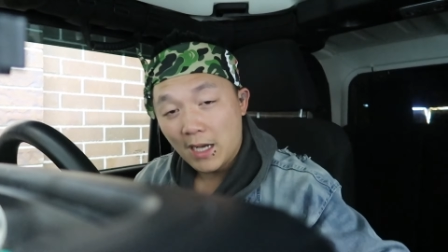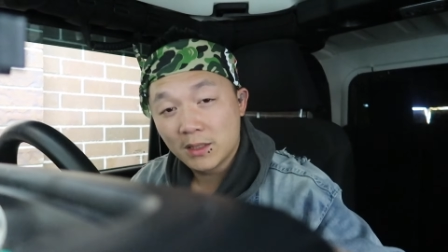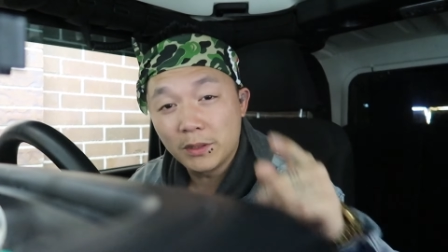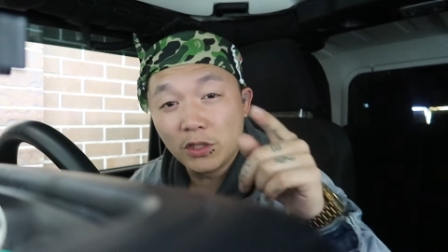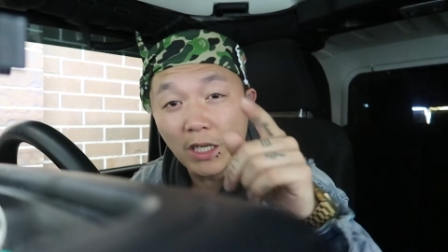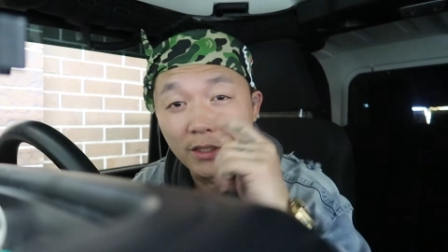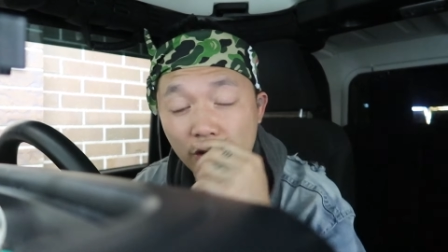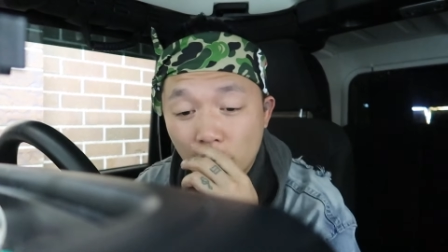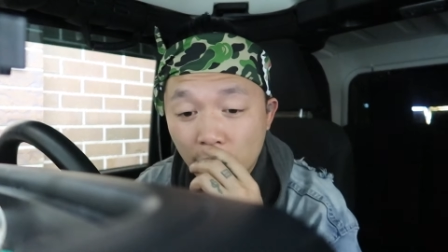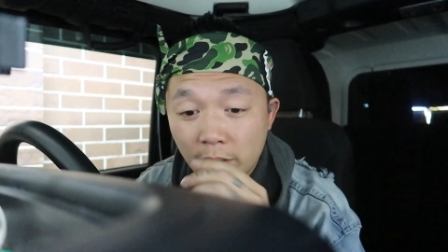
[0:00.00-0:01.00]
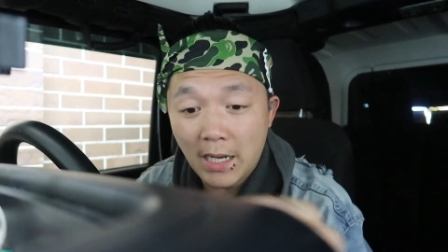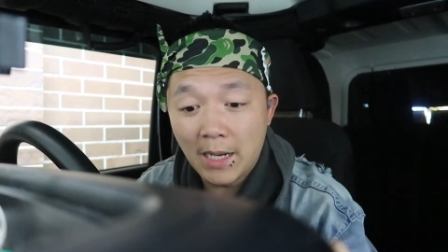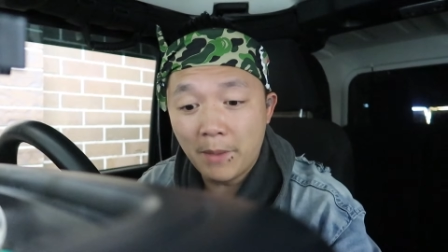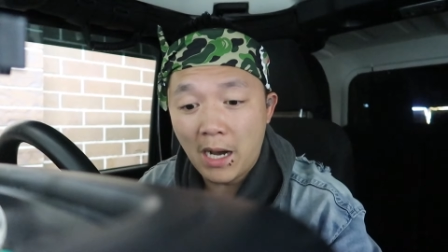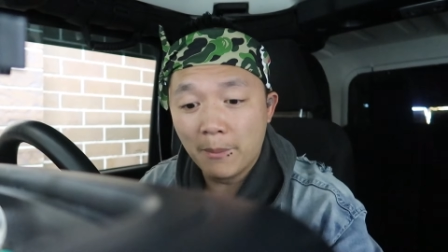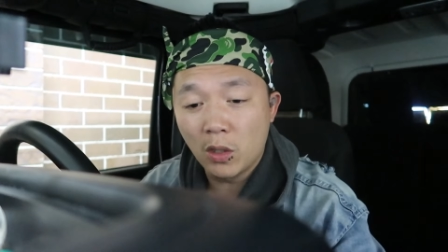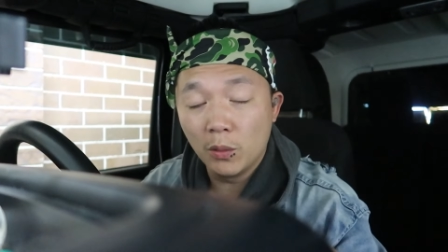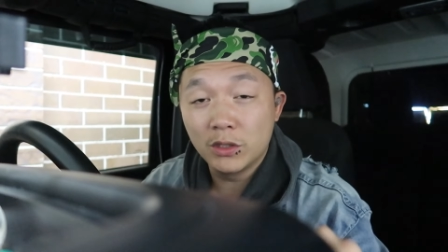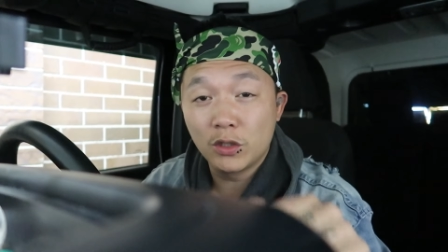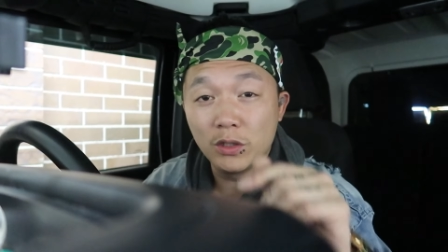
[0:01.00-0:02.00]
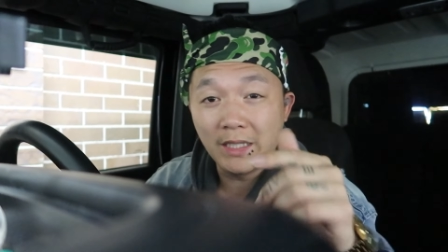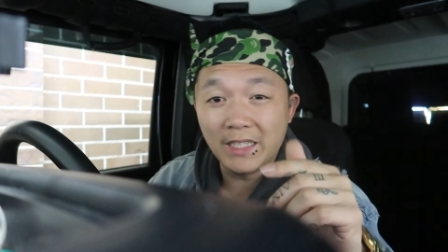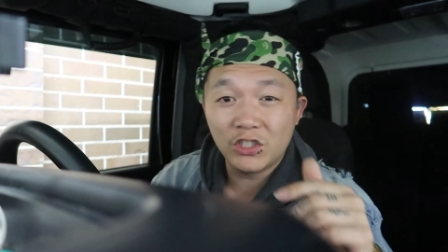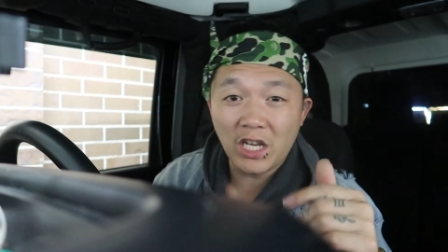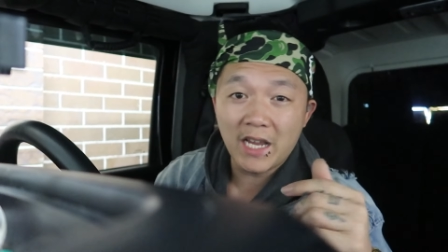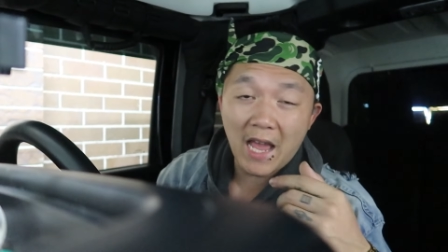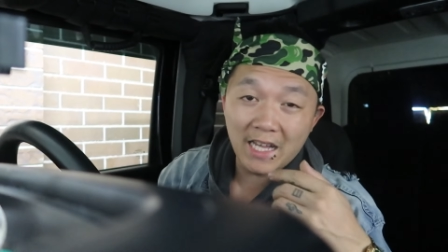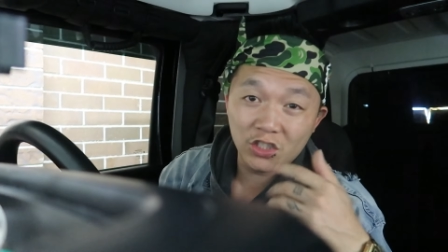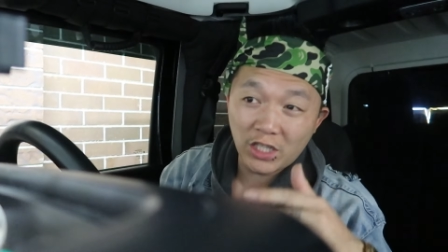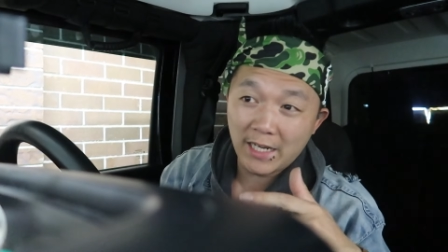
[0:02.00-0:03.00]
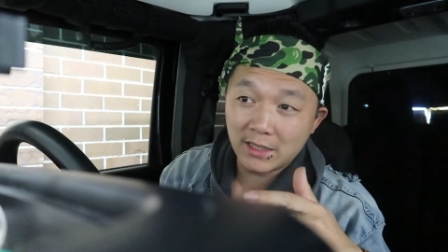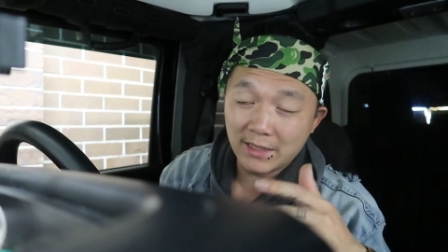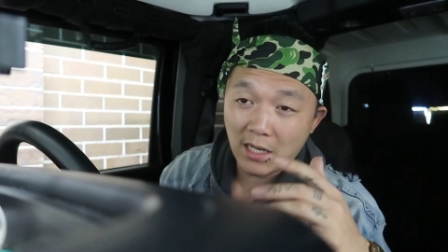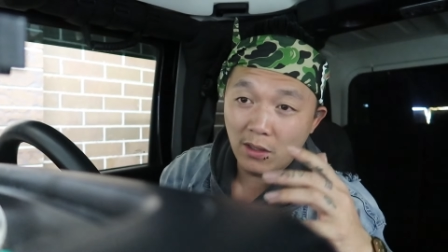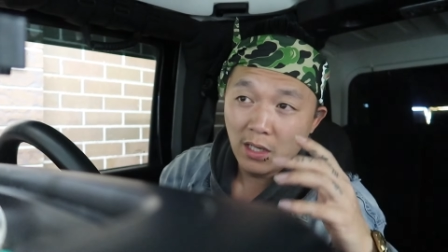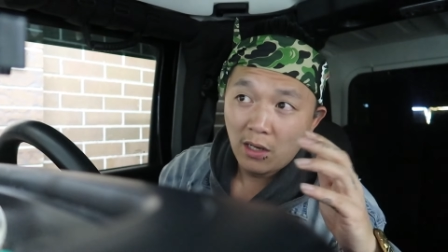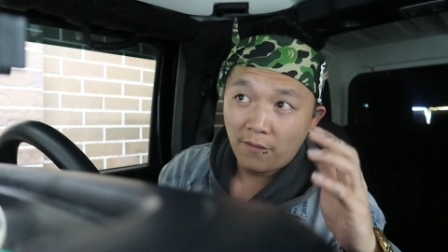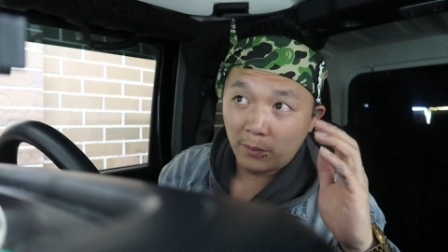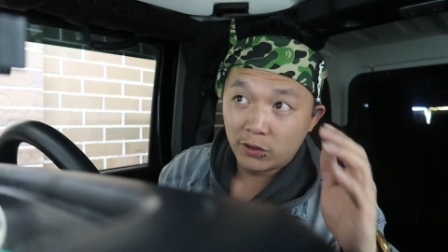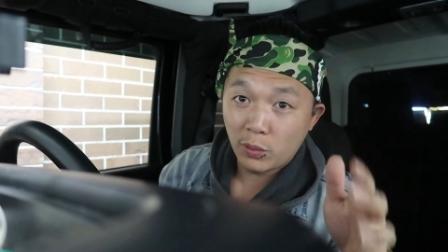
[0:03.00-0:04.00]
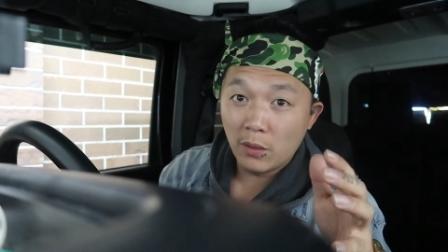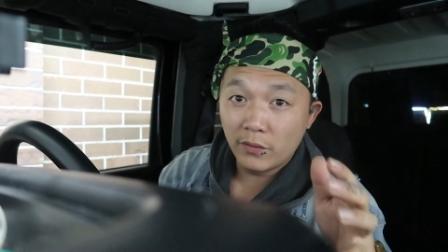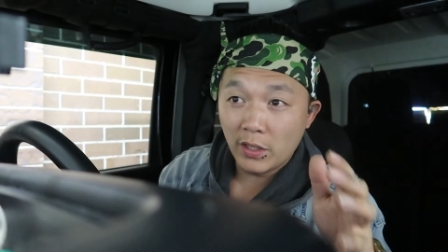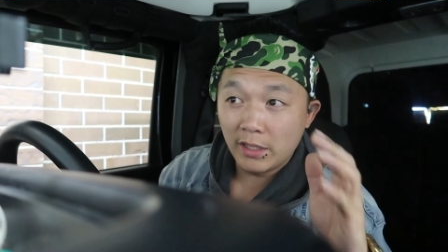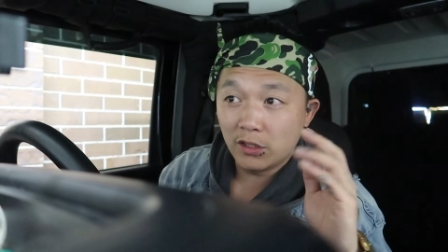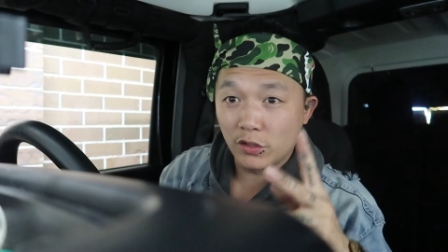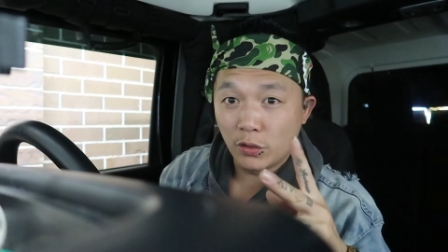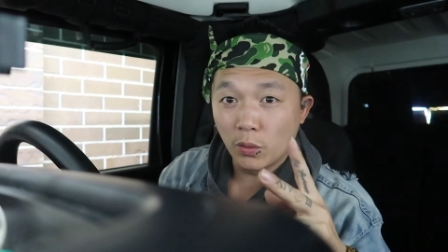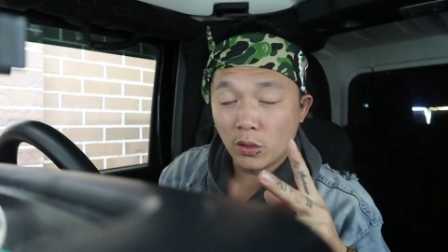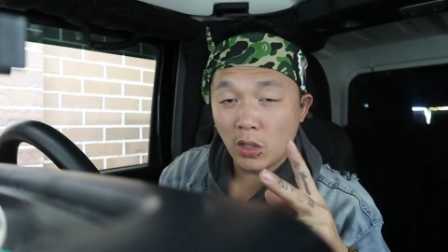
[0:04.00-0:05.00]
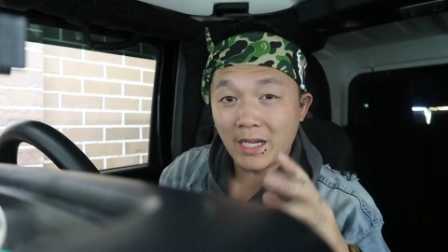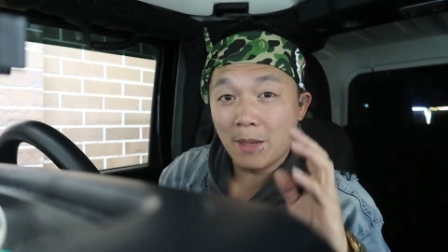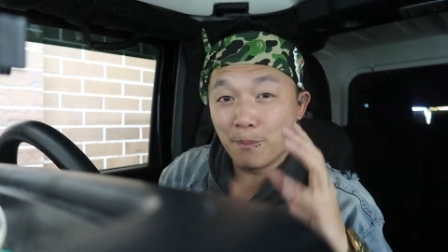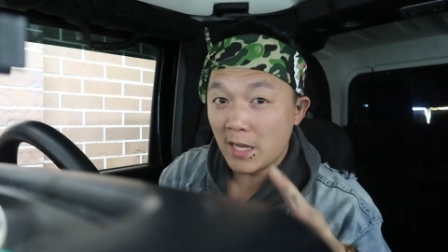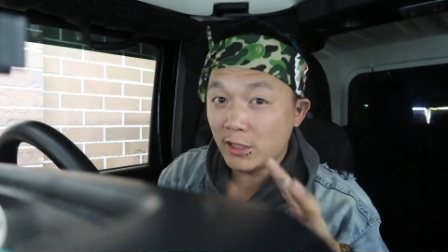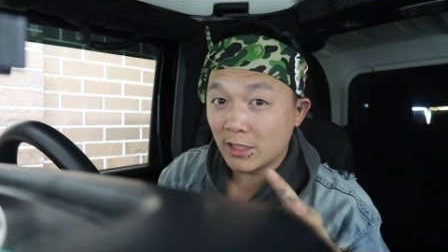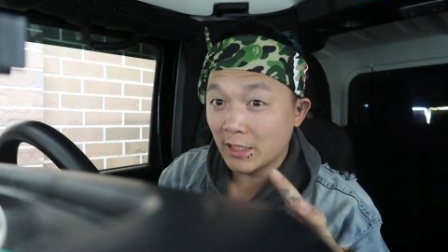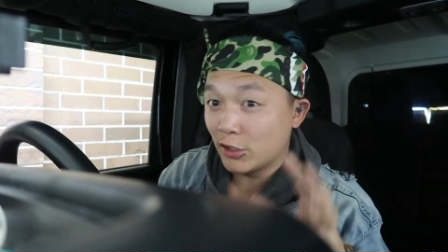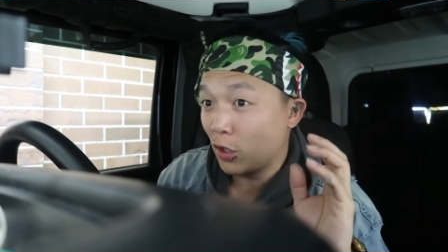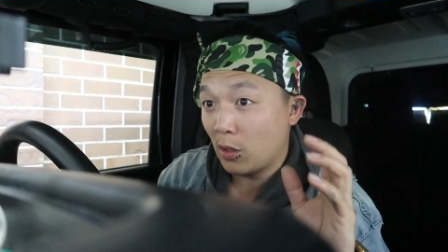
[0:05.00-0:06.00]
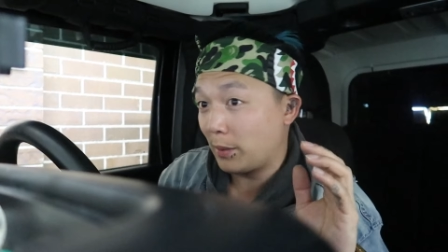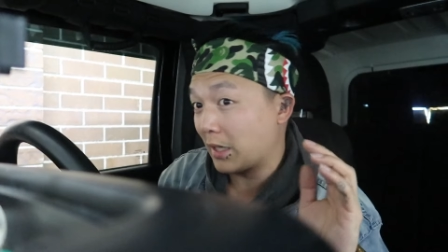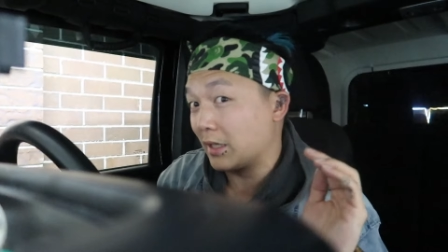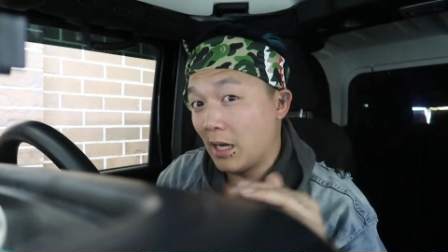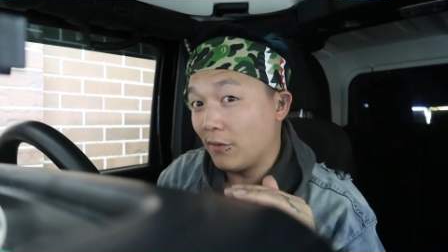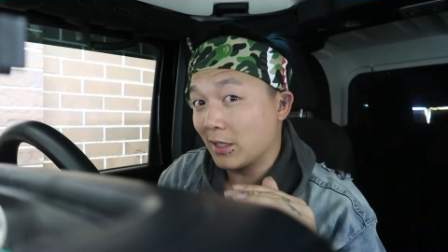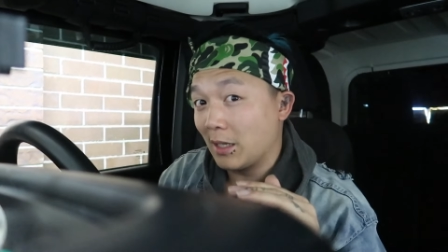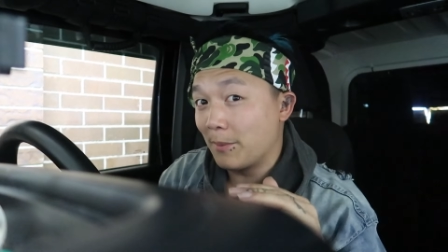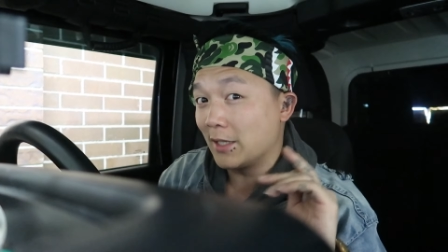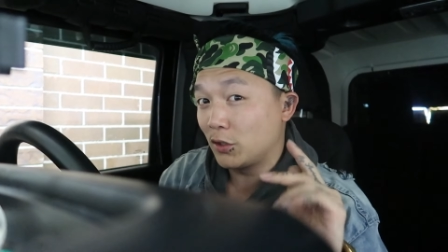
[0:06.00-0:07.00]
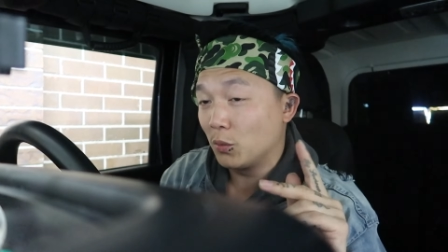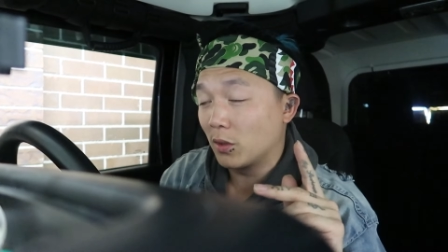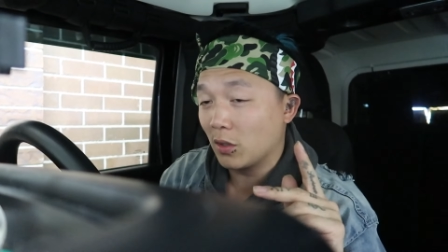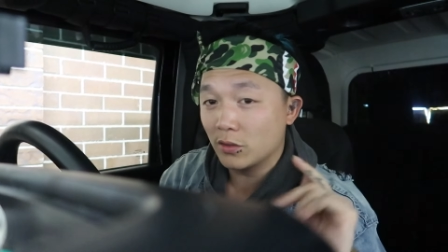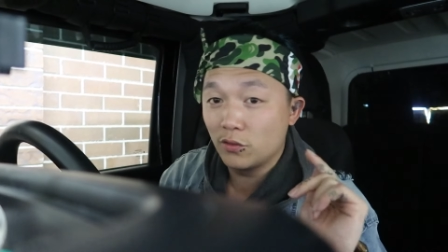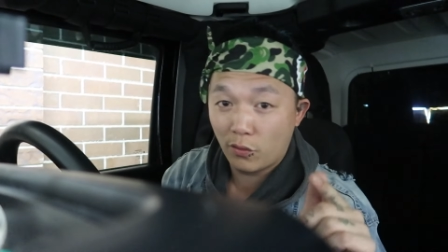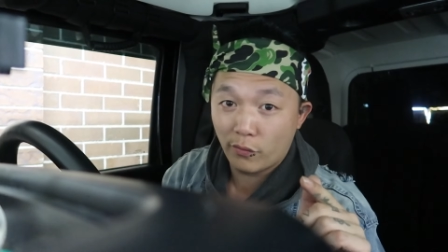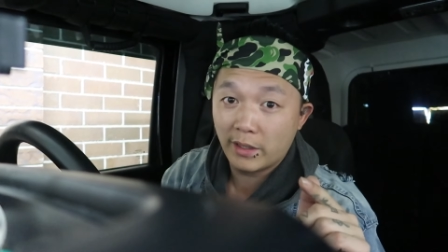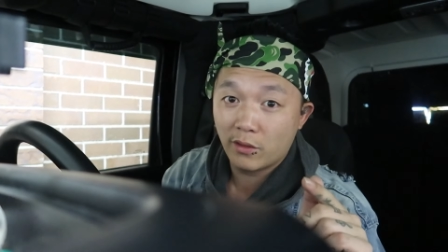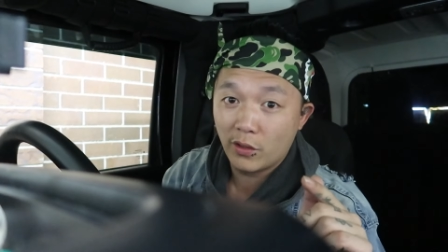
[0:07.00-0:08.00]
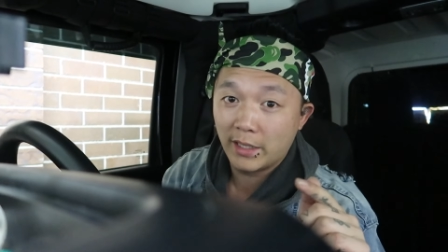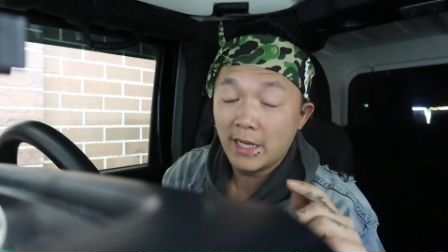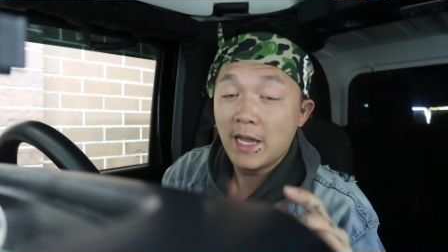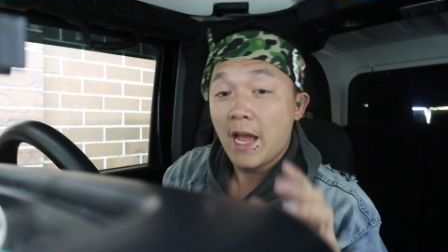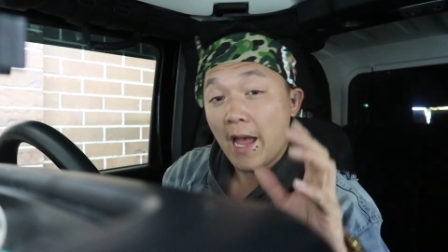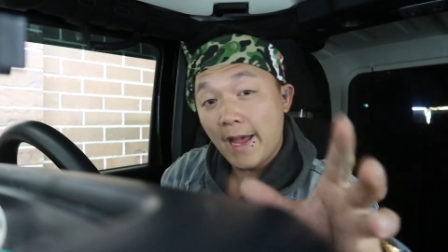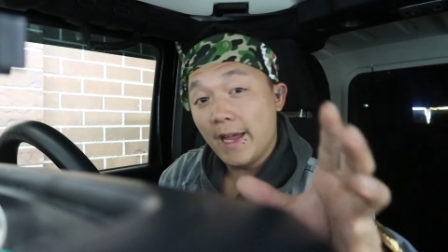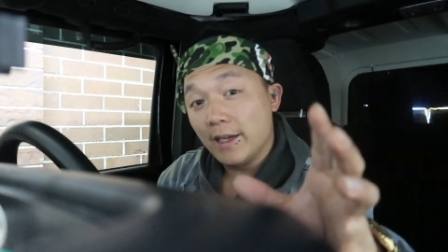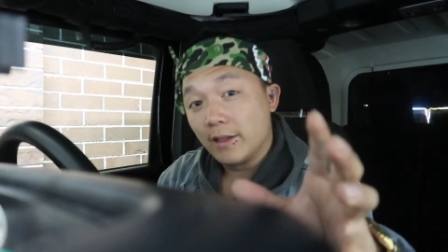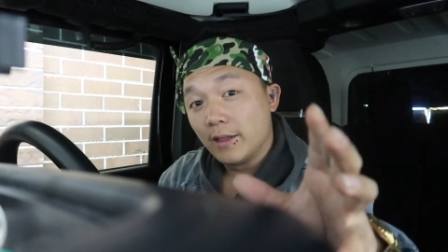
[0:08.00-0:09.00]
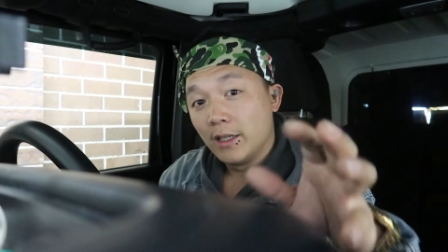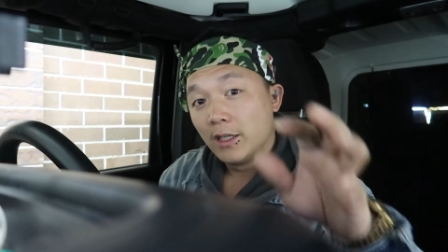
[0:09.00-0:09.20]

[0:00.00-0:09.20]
I'll speak to you guys soon. Um, I'm going to DJ at Chase now from 12.30 to 2 o'clock and magically show up at another club at 2 o'clock to 3.30. And